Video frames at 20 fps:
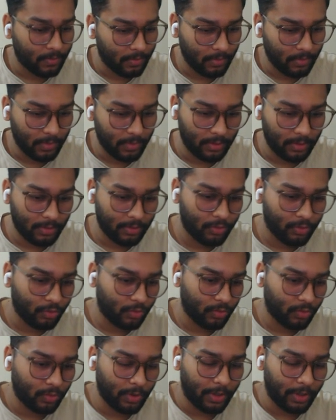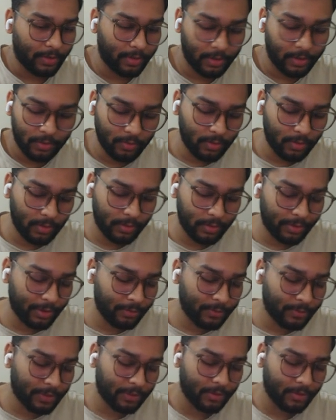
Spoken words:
me to agree to a terms and